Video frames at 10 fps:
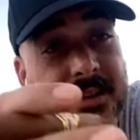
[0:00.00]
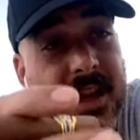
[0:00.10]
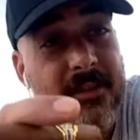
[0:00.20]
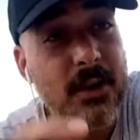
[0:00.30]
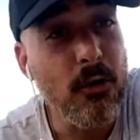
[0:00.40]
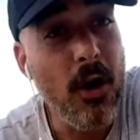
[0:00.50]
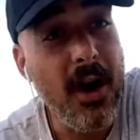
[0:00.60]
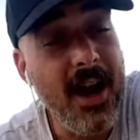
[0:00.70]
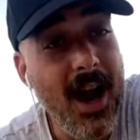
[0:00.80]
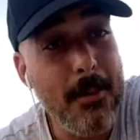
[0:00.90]
Have it
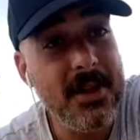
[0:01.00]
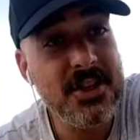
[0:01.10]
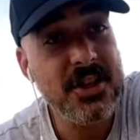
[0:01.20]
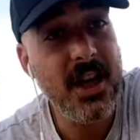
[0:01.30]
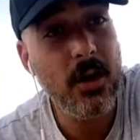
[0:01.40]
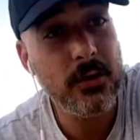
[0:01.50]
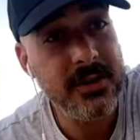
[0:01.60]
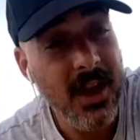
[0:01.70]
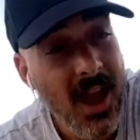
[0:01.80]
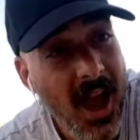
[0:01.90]
right up the Chels,
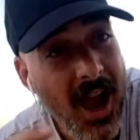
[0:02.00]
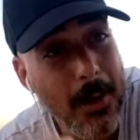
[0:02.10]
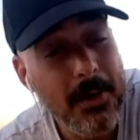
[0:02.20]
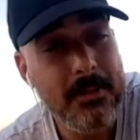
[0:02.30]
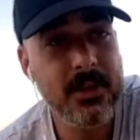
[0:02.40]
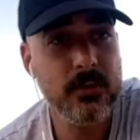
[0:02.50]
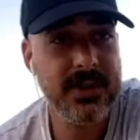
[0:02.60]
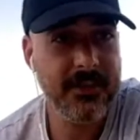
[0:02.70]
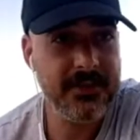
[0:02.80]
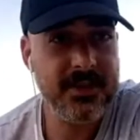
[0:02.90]
up the Minnows
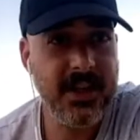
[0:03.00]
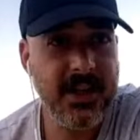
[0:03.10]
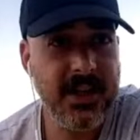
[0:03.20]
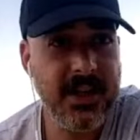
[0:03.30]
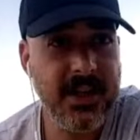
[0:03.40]
FC.